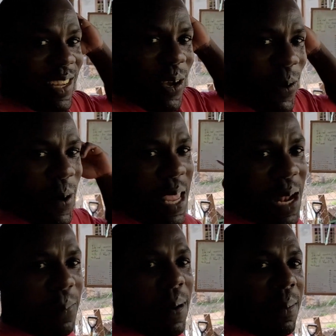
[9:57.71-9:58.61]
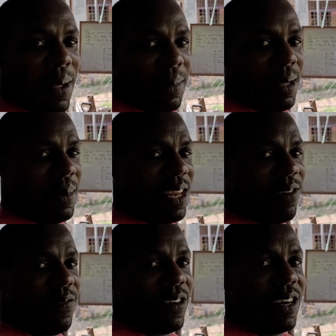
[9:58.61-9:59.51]
We'll probably be
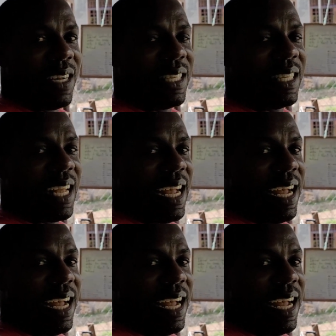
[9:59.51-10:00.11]
the first